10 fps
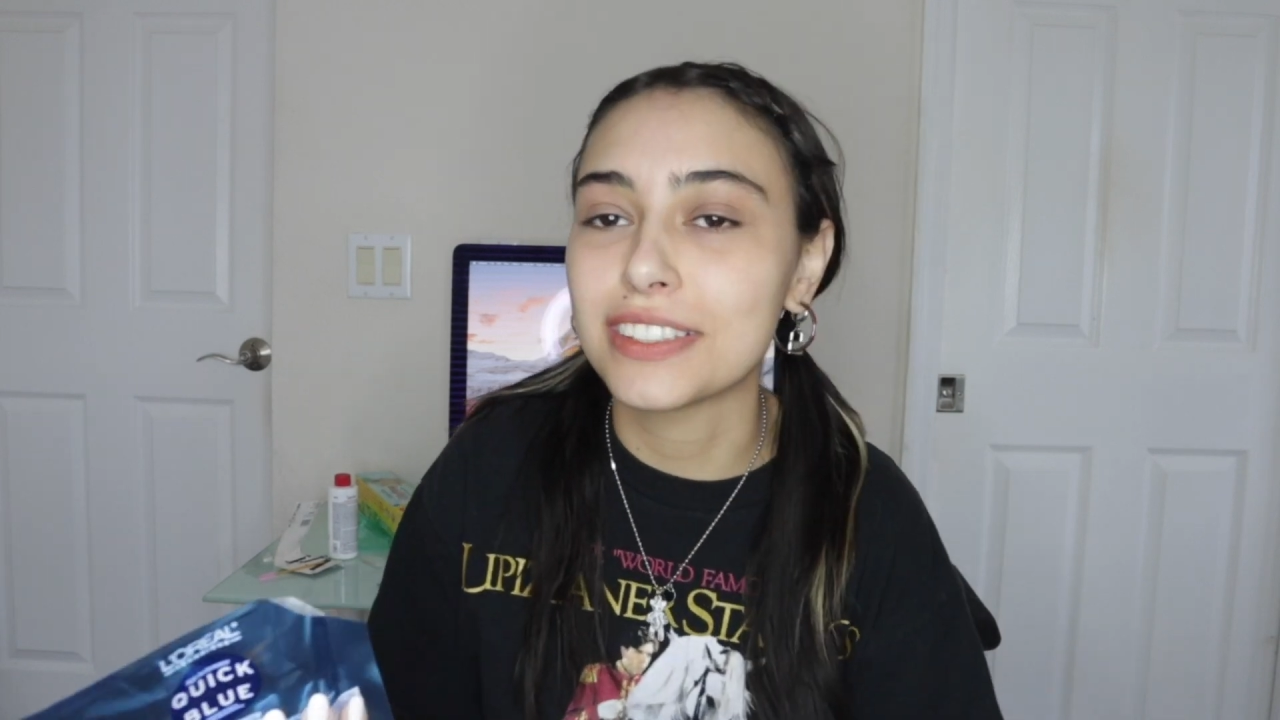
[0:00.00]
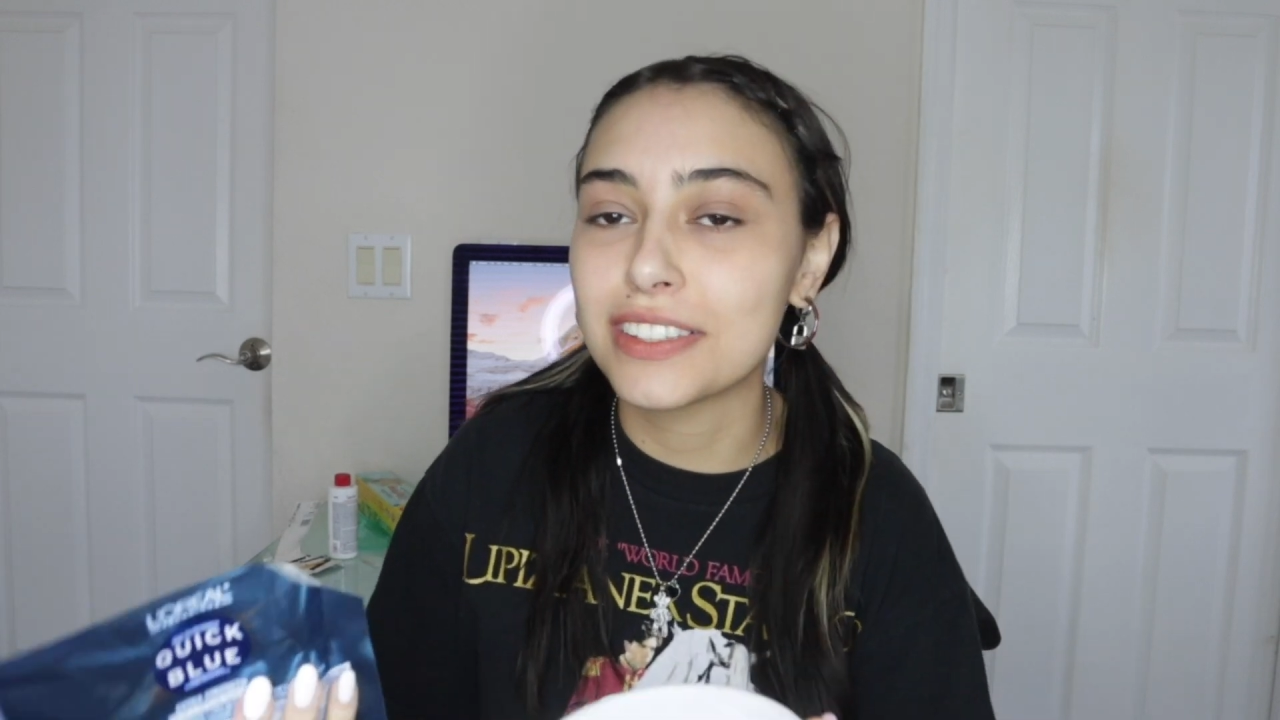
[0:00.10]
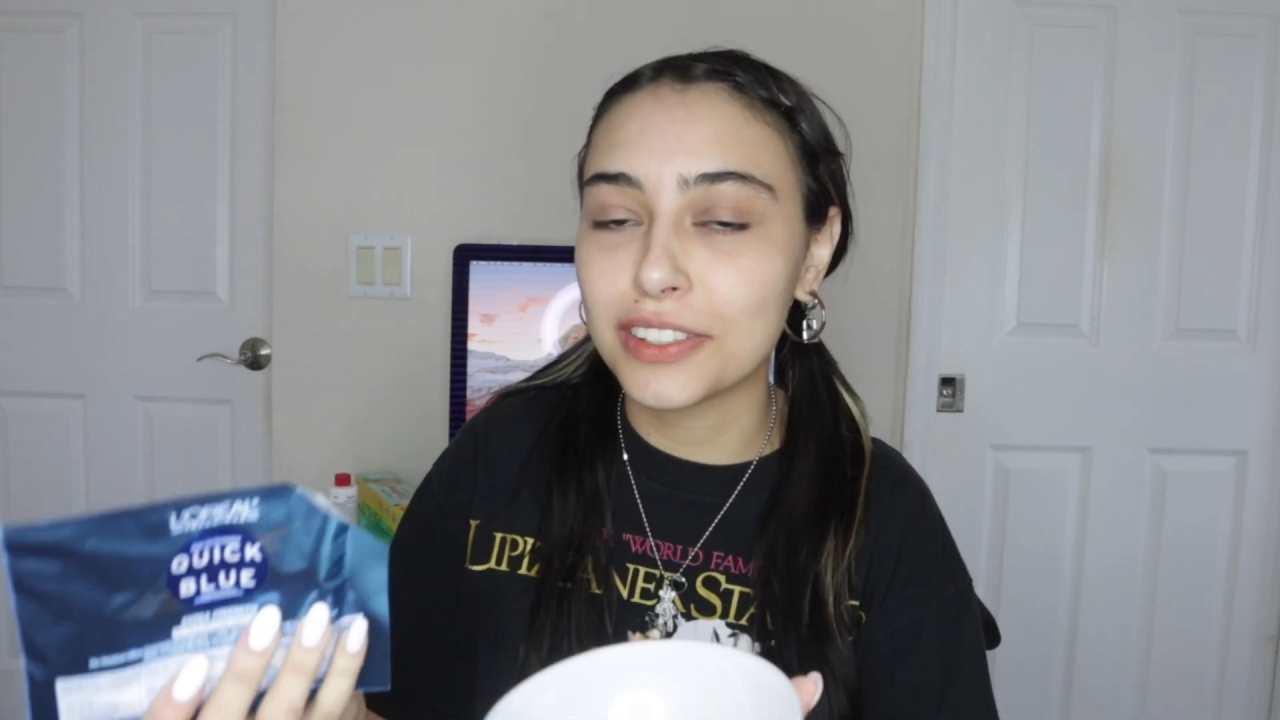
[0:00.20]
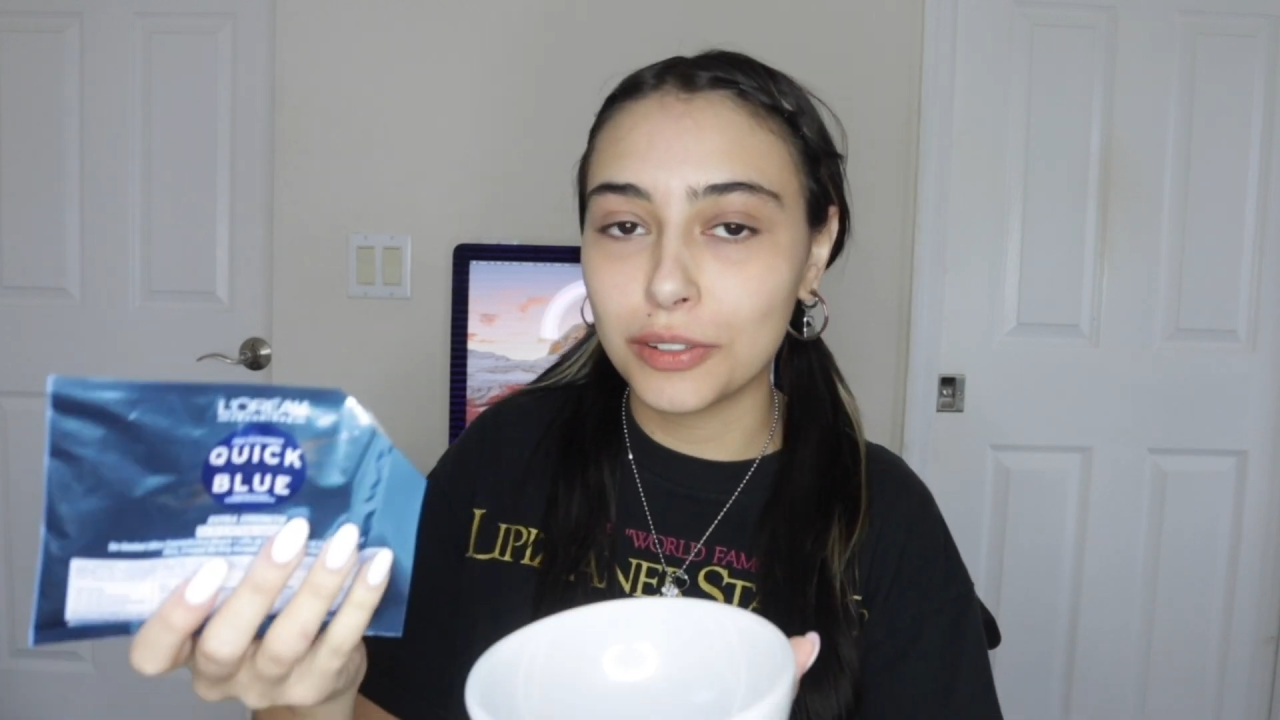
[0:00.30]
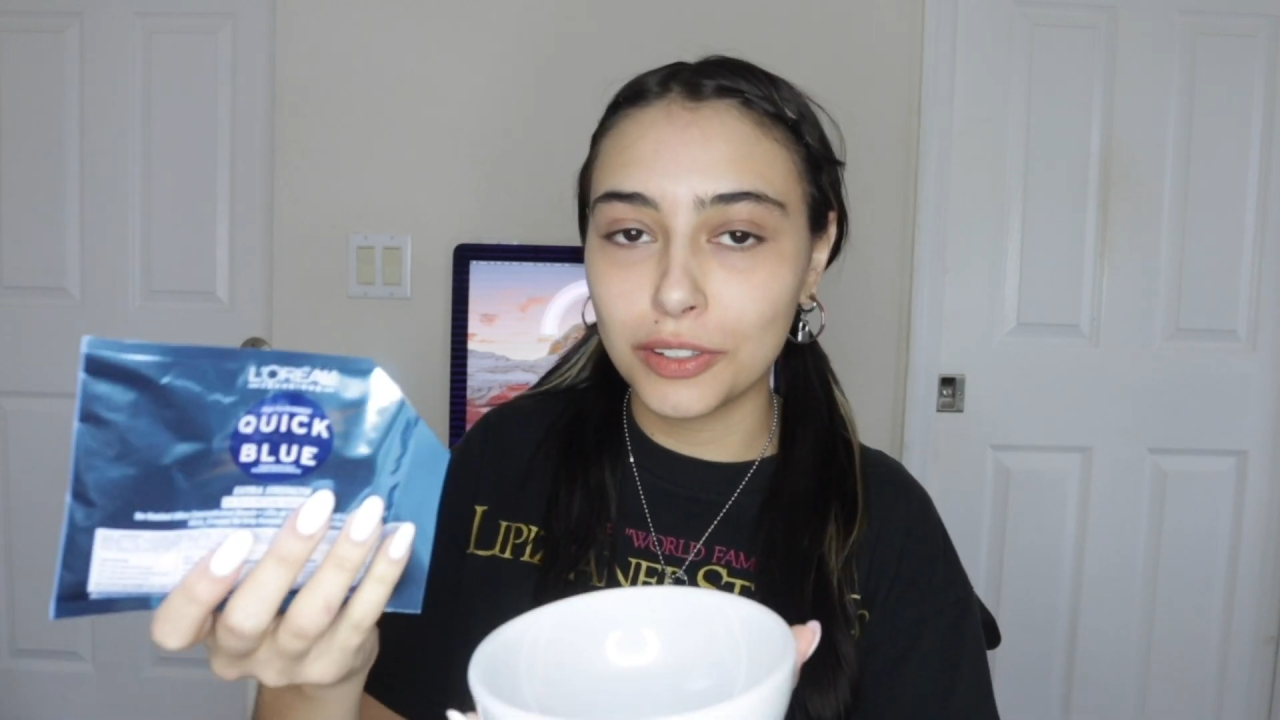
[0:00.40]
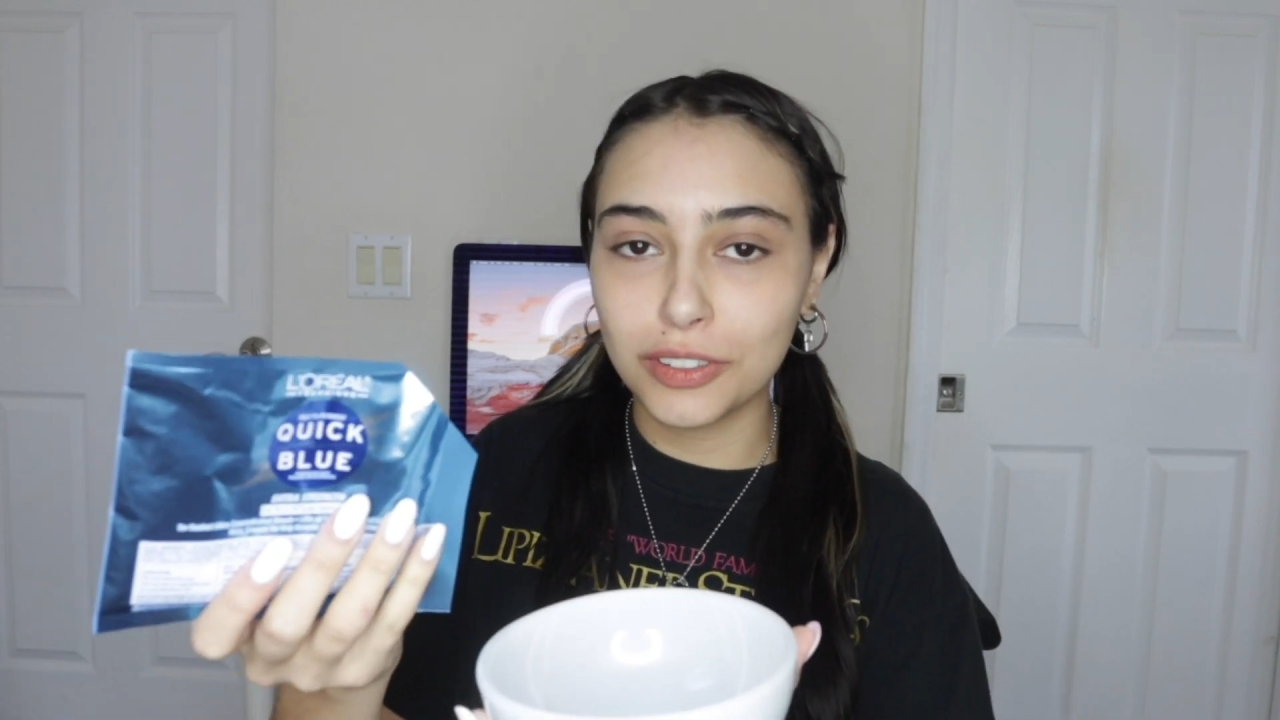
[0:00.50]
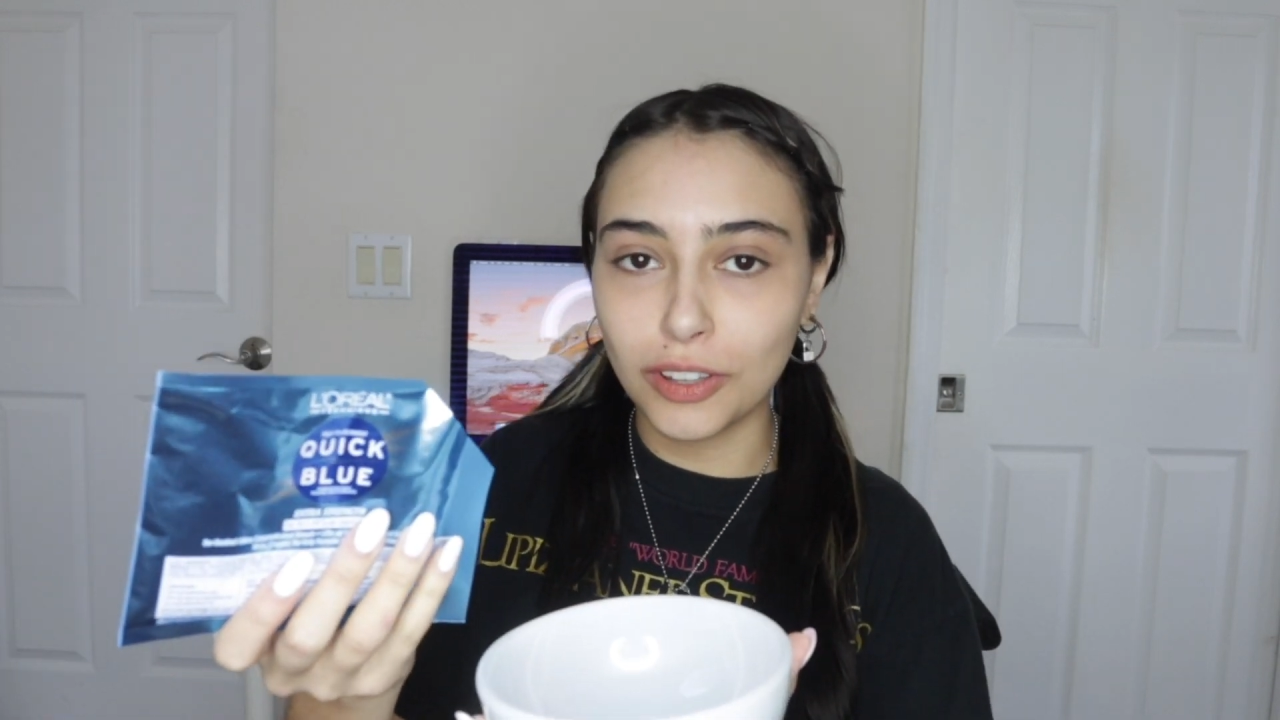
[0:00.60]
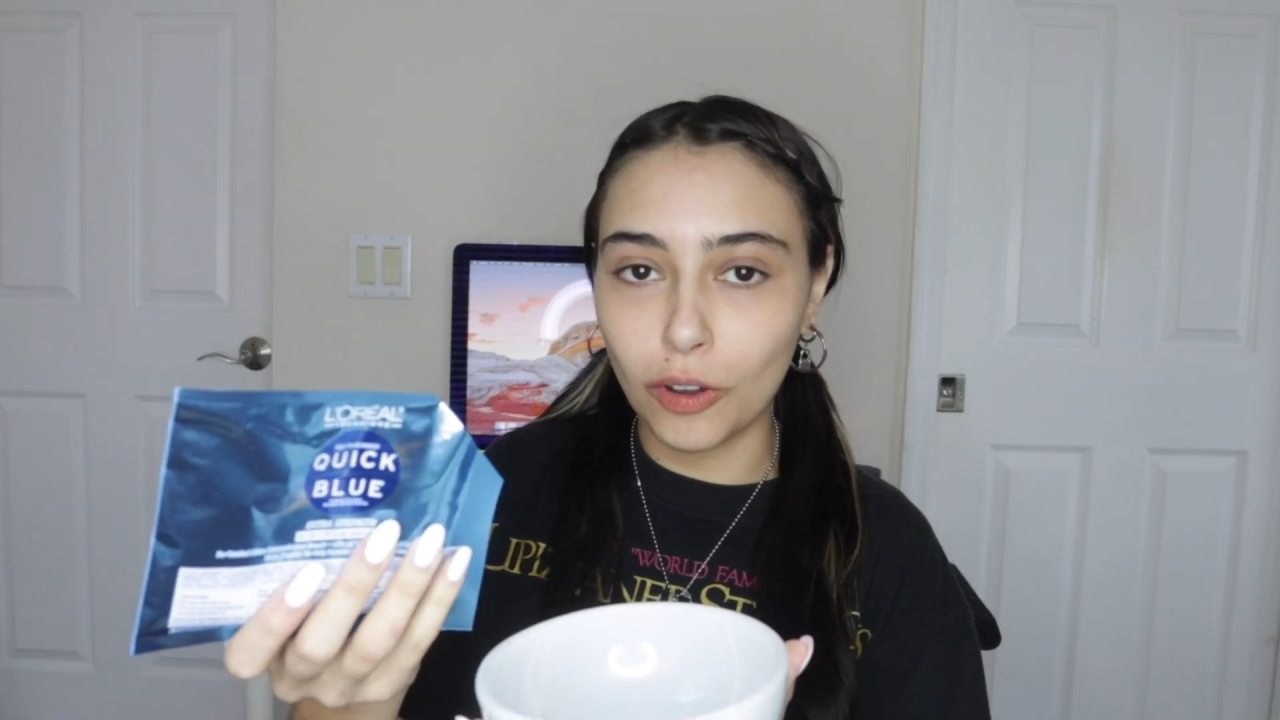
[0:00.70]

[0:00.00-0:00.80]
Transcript: This is gonna